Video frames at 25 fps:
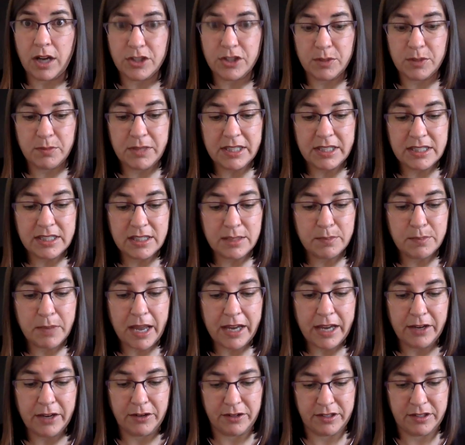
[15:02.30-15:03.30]
and be
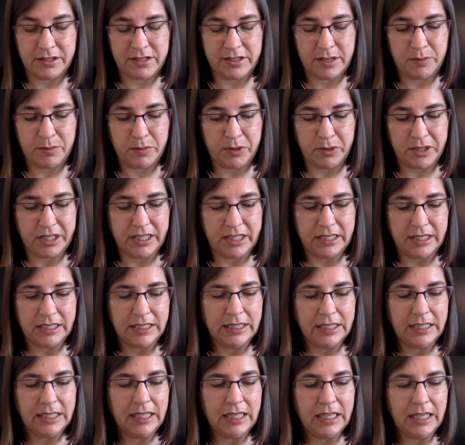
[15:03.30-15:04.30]
inspired, as he put it.
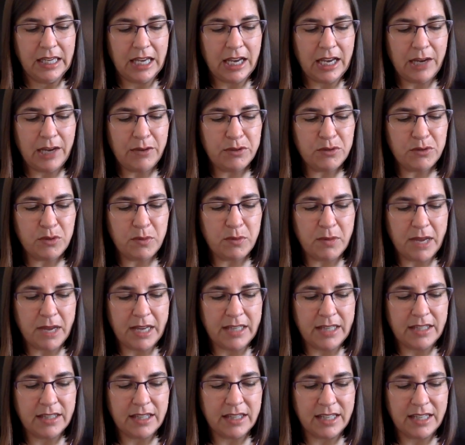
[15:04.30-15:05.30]
I was
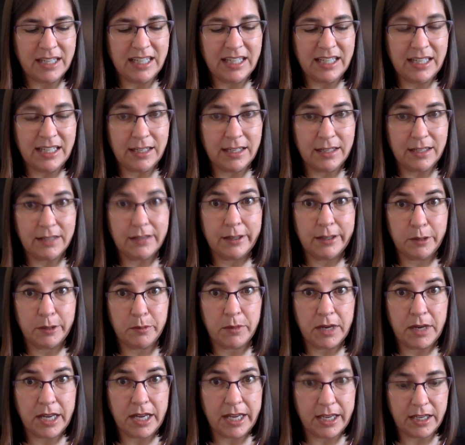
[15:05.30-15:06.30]
reminded that he needed their
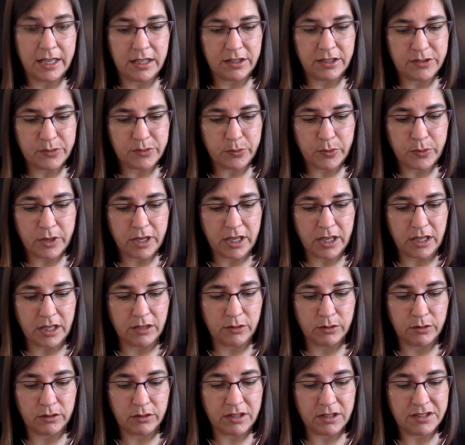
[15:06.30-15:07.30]
buy-in as well,
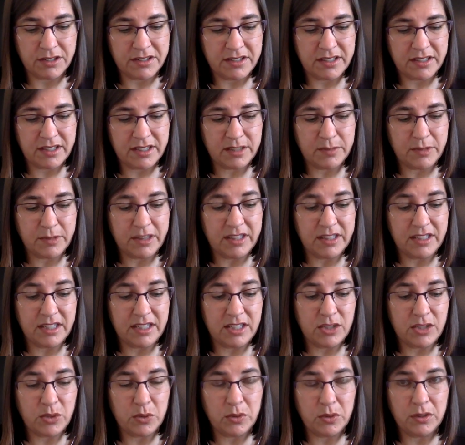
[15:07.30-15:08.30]
or our 6-month
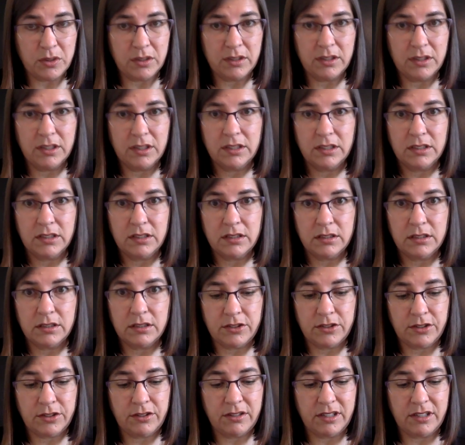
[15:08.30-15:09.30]
detour could
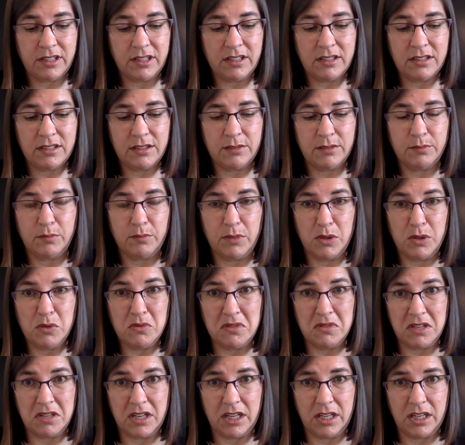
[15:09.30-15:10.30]
turn into
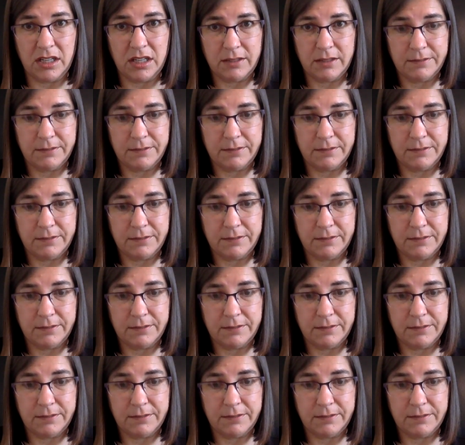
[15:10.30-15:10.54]
mutiny.